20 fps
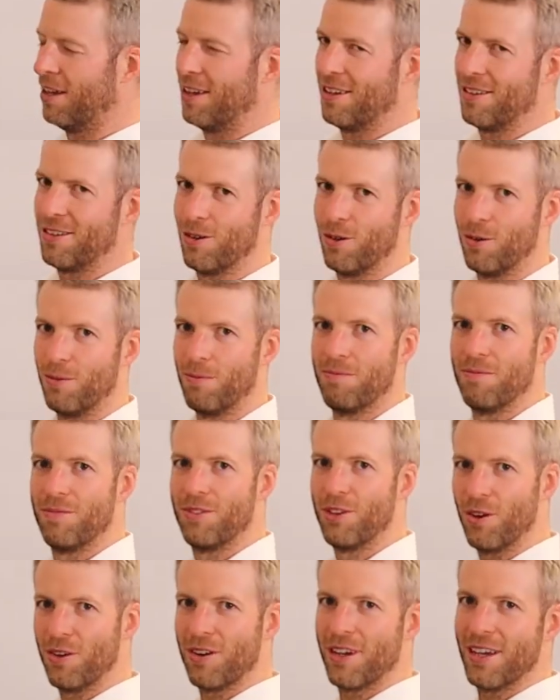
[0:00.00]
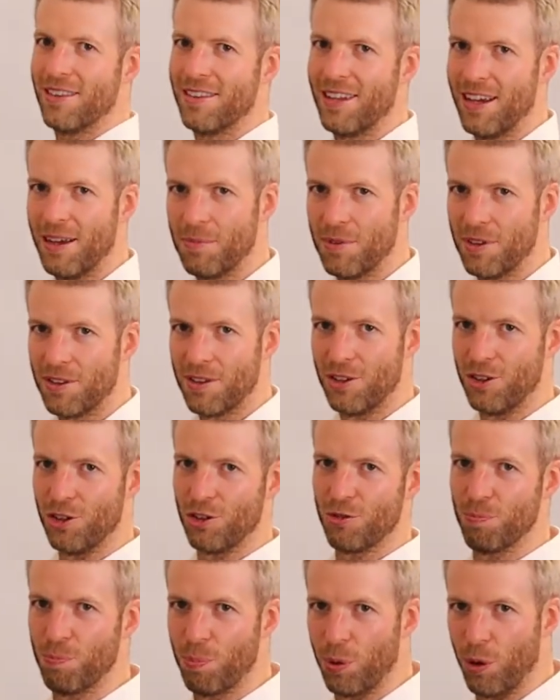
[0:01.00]
So don't get tempted to
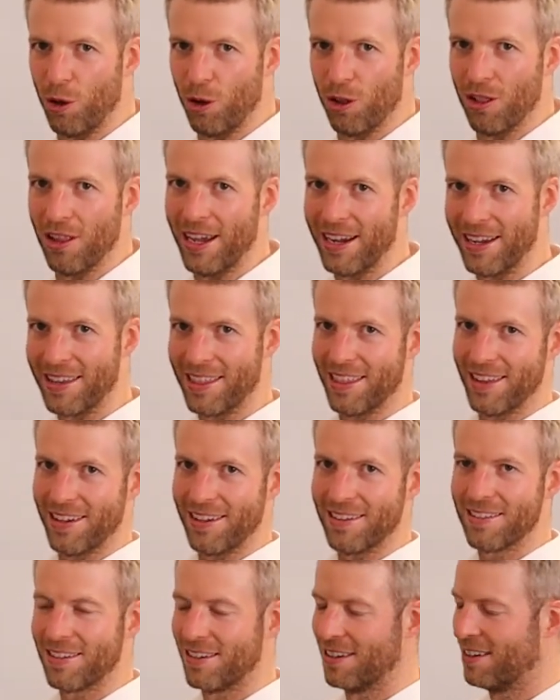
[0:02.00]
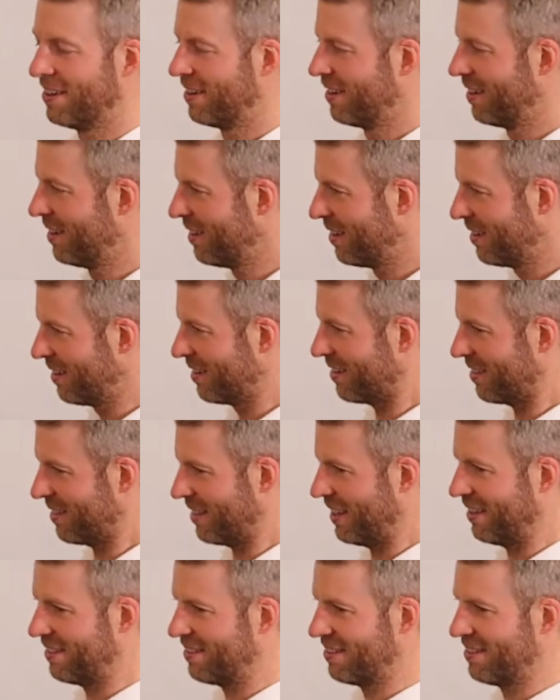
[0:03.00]
just pull like this.
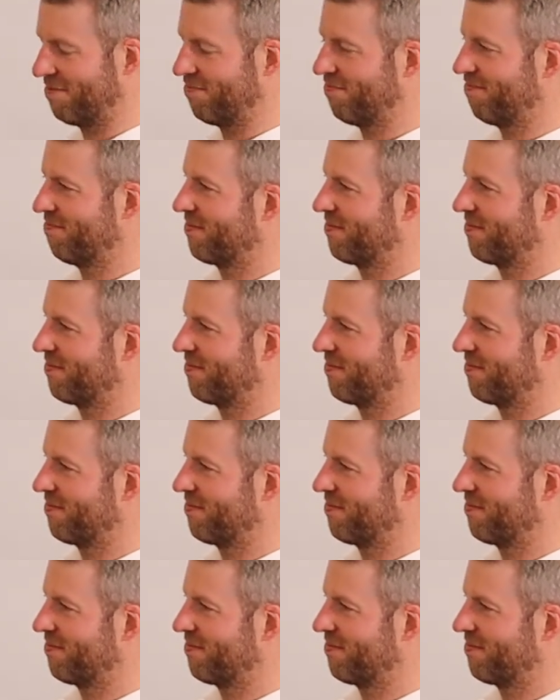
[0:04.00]
That's